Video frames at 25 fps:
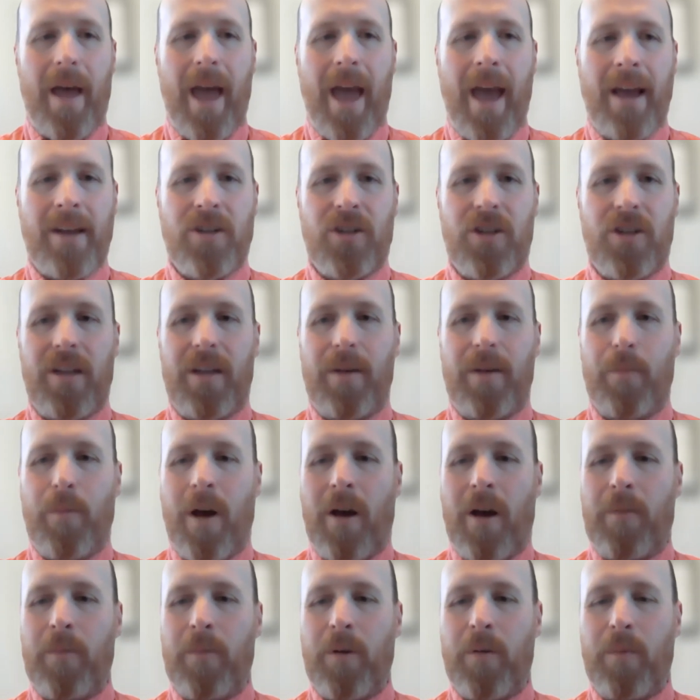Actually,
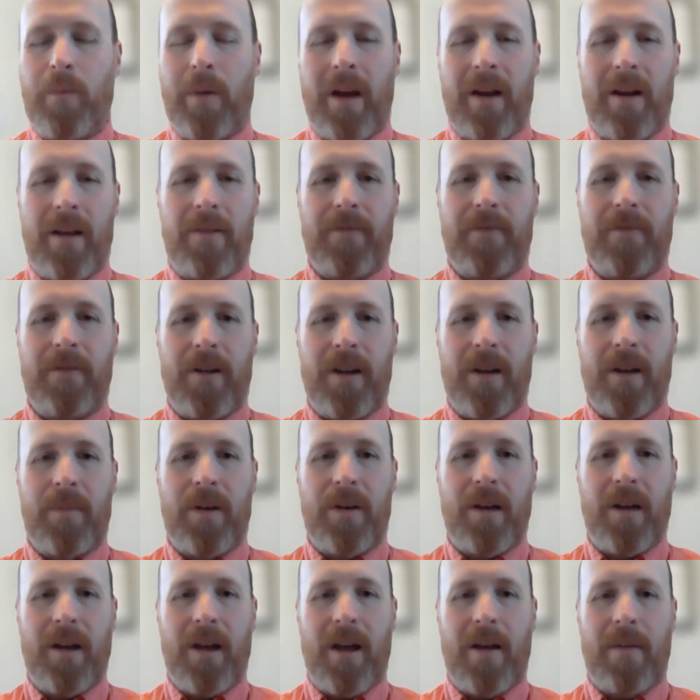while we're waiting for him
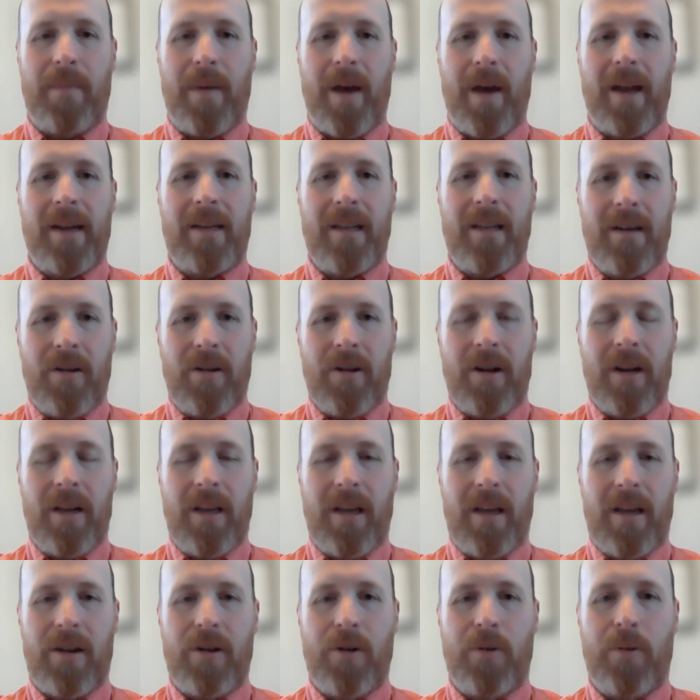to come, I did already
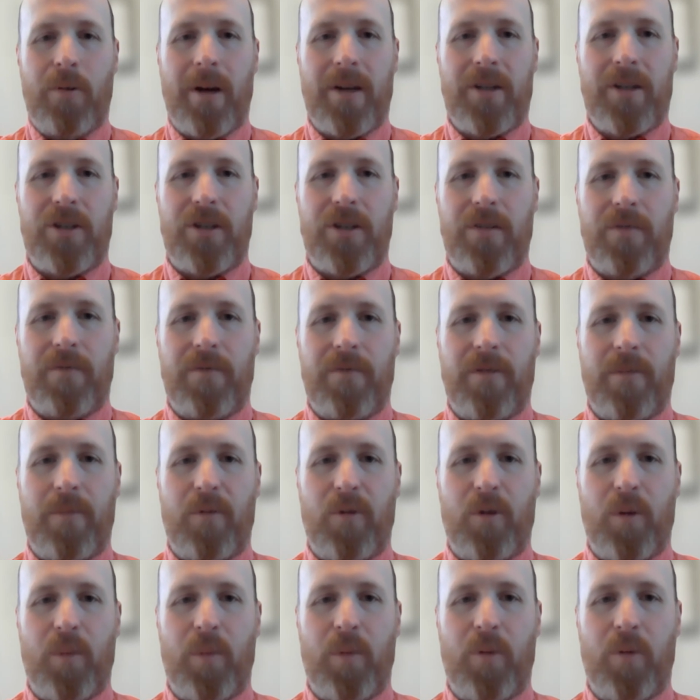get a question from
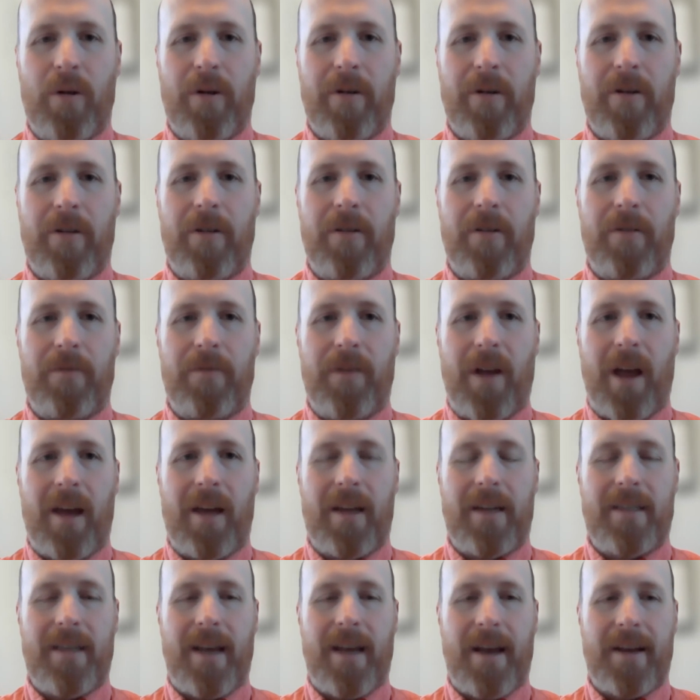a reporter
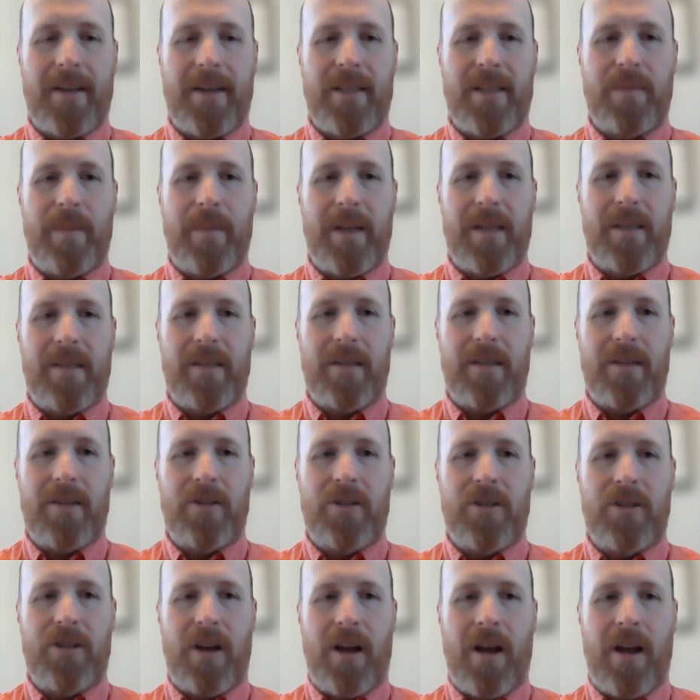via text
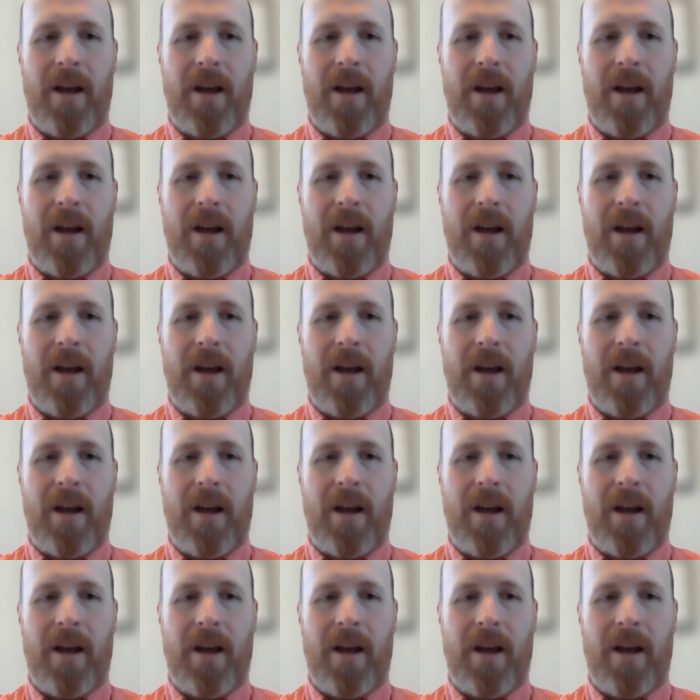message.